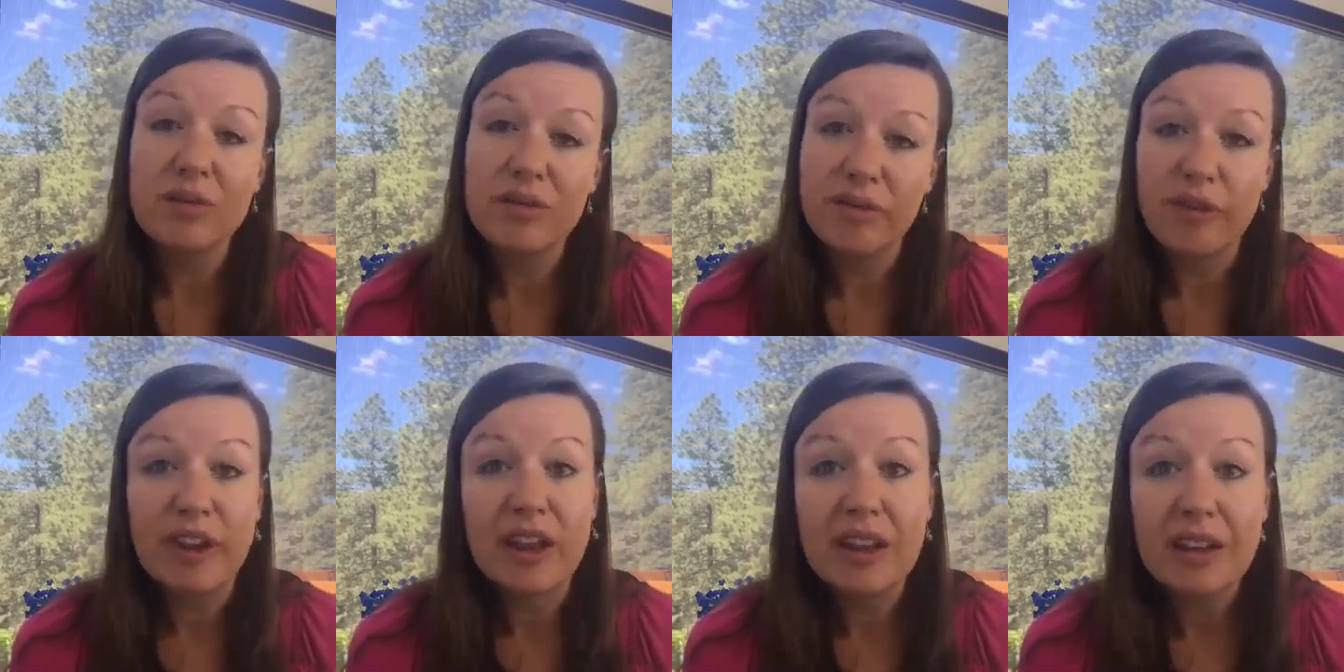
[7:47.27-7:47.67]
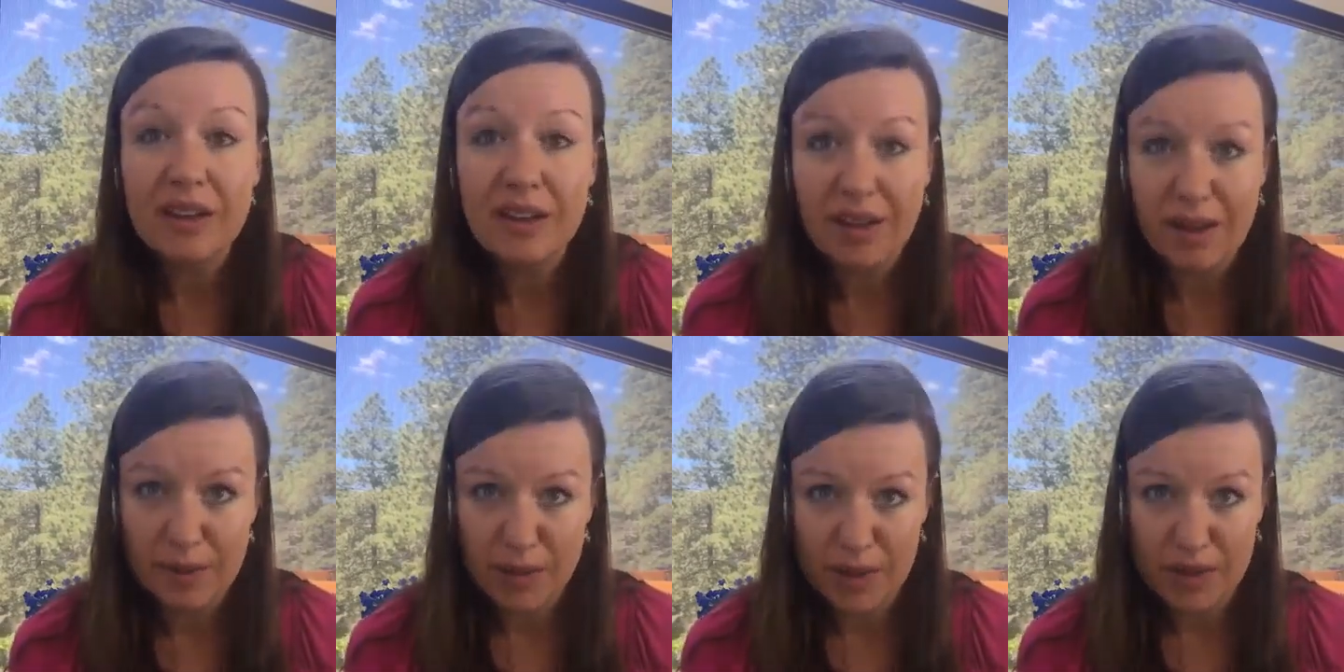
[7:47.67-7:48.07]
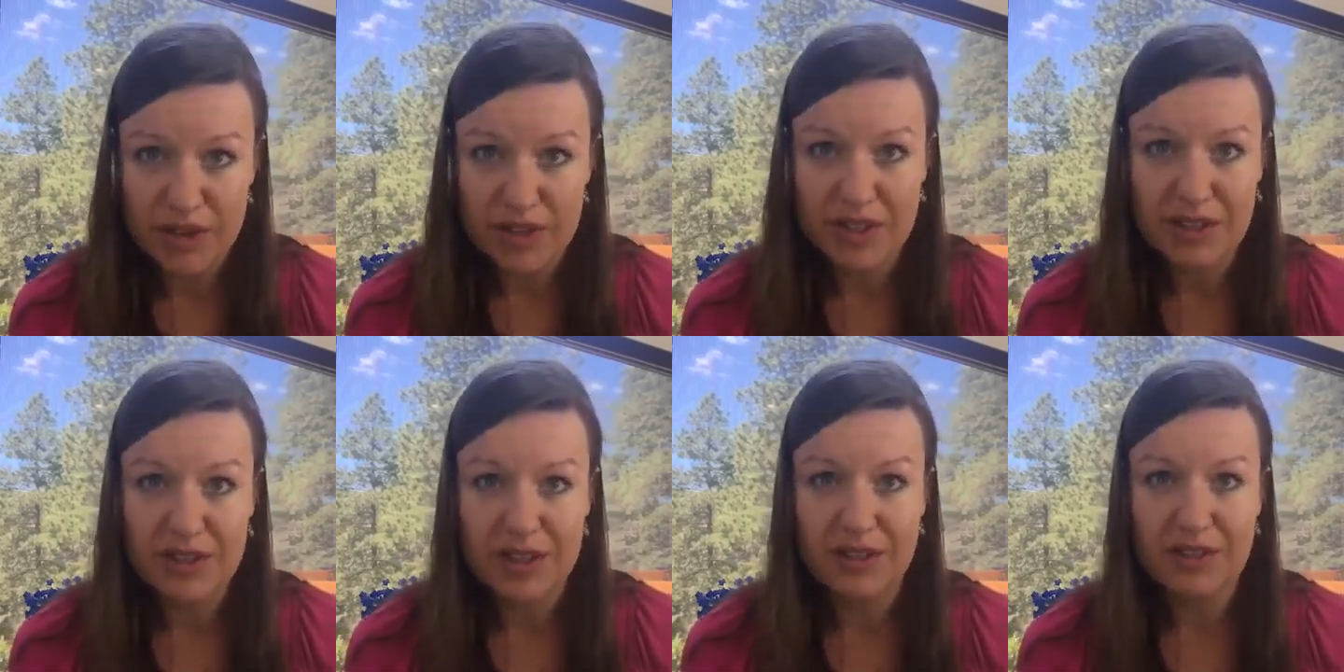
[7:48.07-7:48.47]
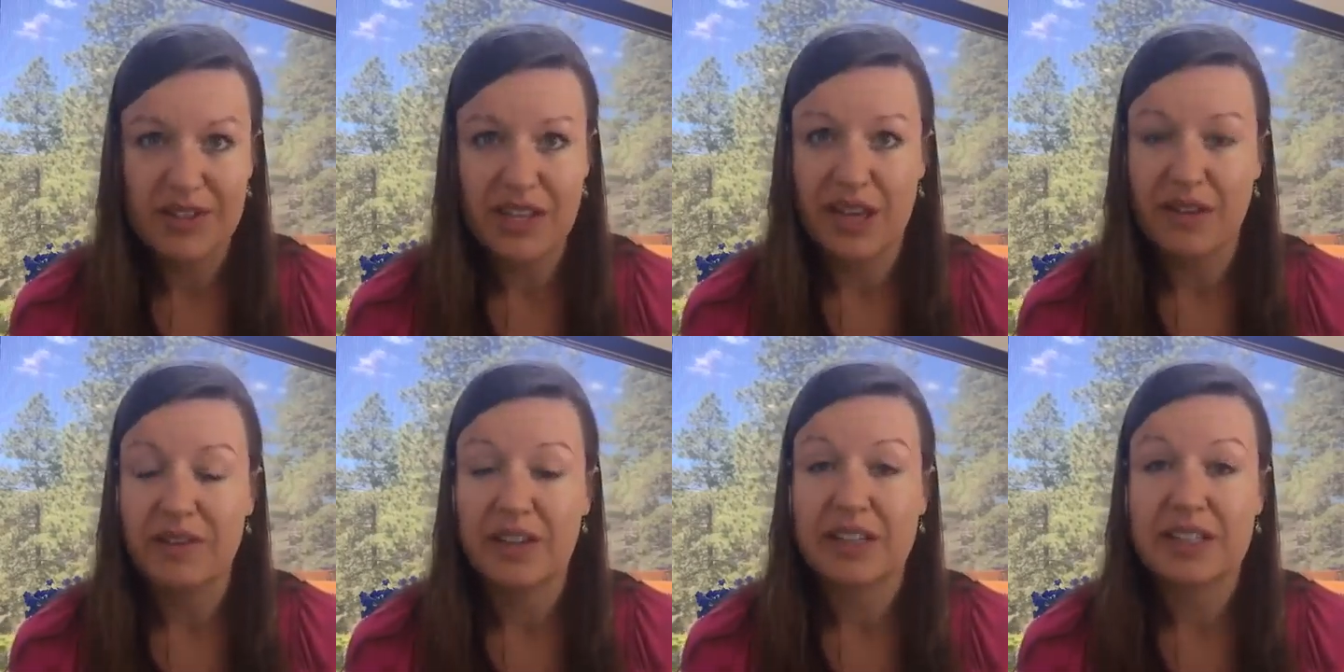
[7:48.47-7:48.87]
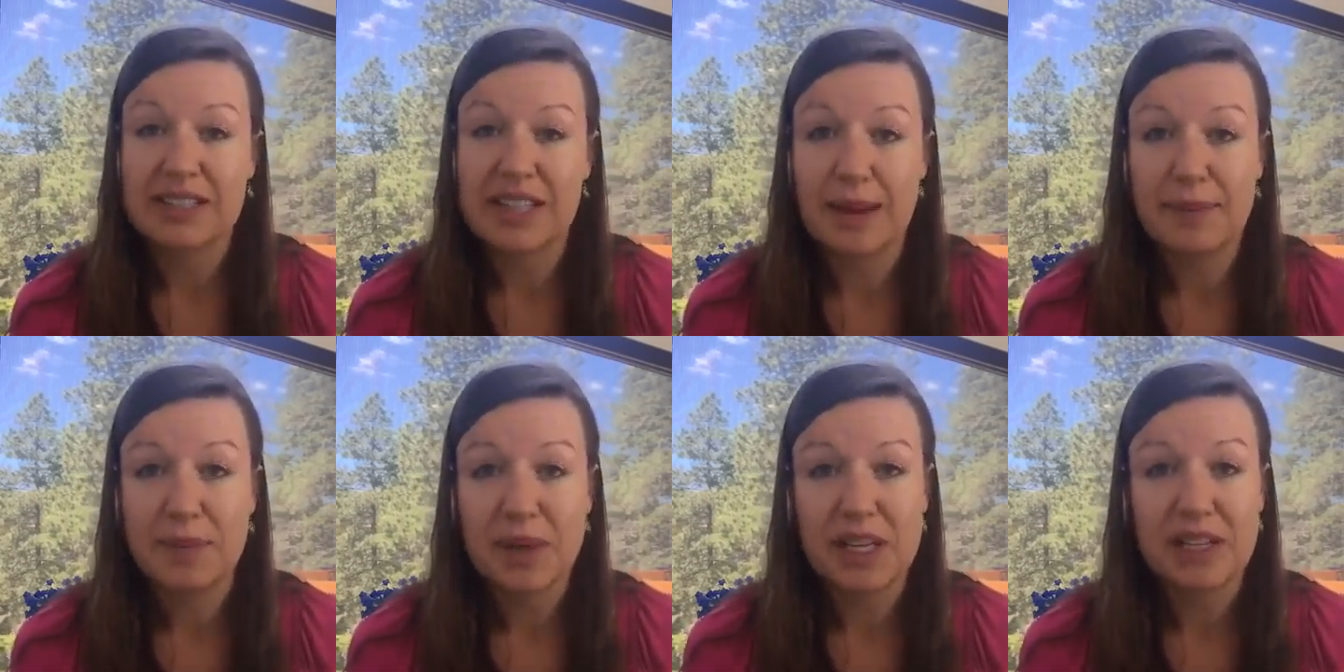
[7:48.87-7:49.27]
feel emotions of
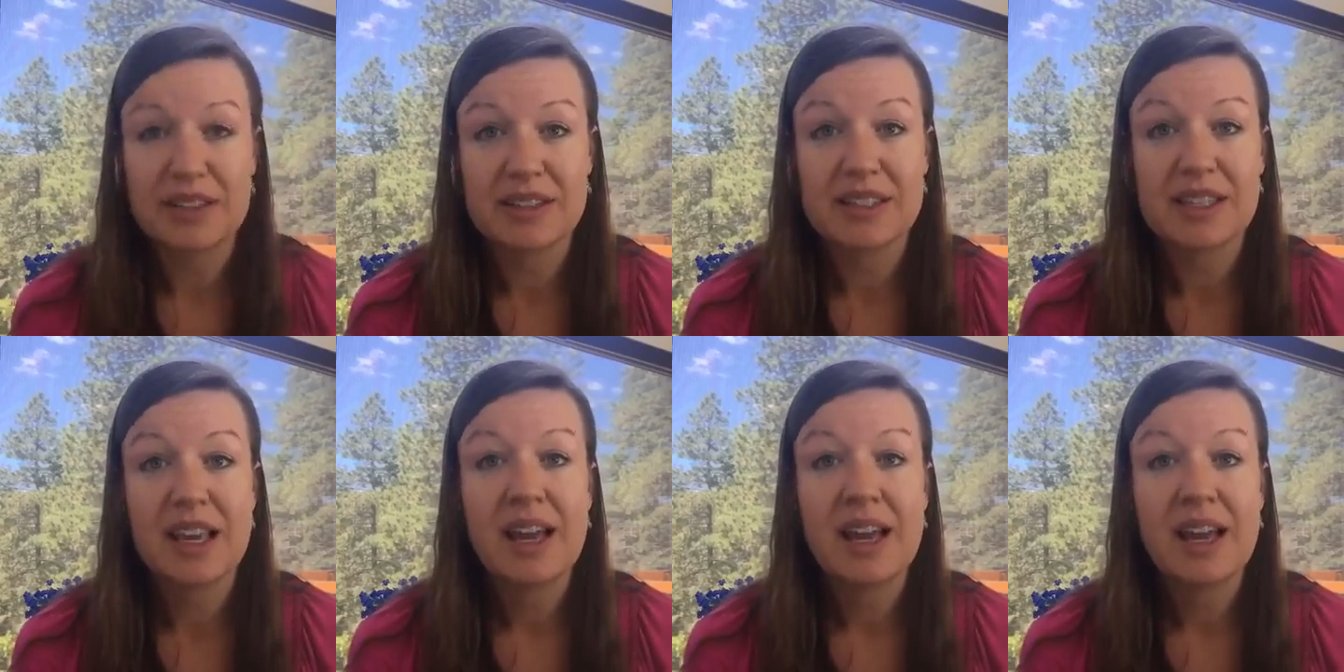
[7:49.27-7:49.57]
self-acceptance,